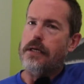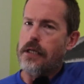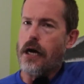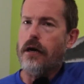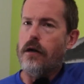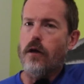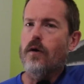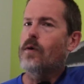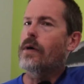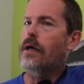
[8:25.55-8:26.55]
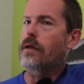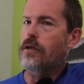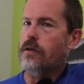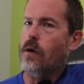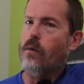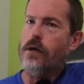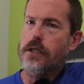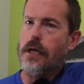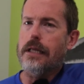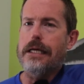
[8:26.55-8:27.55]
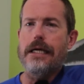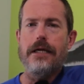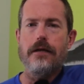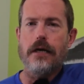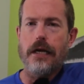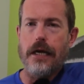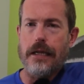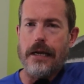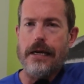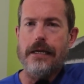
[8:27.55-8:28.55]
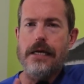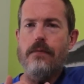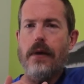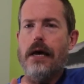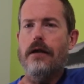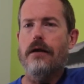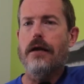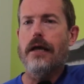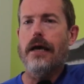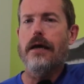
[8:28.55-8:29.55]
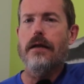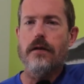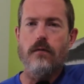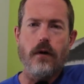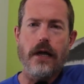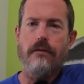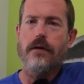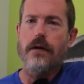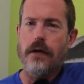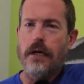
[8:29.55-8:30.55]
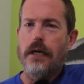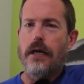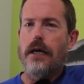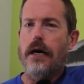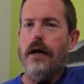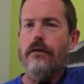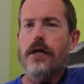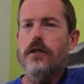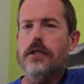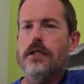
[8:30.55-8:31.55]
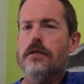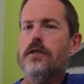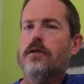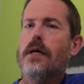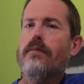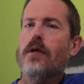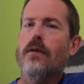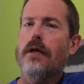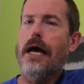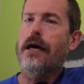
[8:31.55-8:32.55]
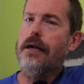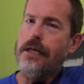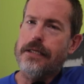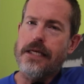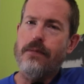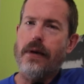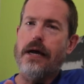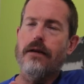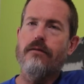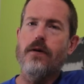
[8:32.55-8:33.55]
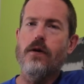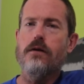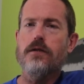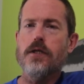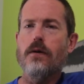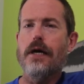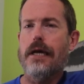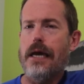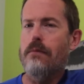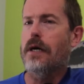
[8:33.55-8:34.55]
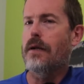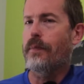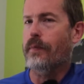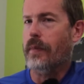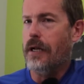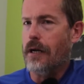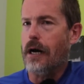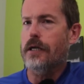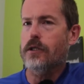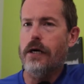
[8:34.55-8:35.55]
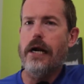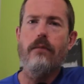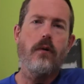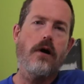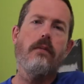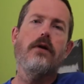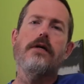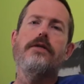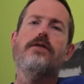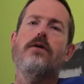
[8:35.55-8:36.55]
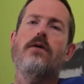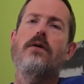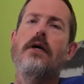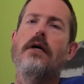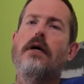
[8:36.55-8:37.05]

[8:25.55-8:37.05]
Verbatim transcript: Not going to go well. You know where it's going to lead. You're going to get that IT band. You're going to get whatever other injuries are susceptible. I got IT band a few years ago again by by not training properly. So